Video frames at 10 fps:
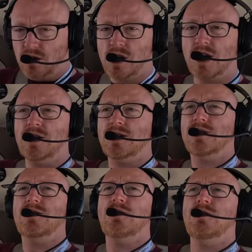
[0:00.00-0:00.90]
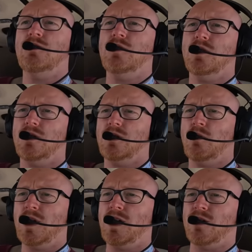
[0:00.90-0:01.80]
Now heading down to
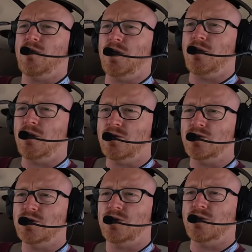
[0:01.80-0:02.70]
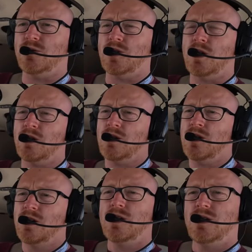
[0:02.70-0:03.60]
Waco, we're doing
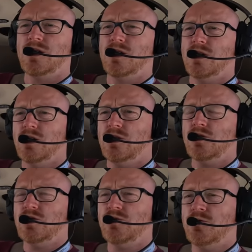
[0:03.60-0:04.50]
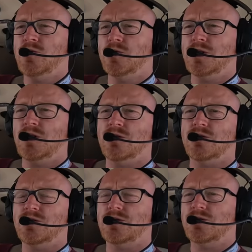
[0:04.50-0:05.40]
140
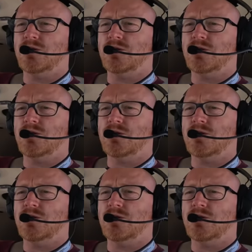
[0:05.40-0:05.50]
knots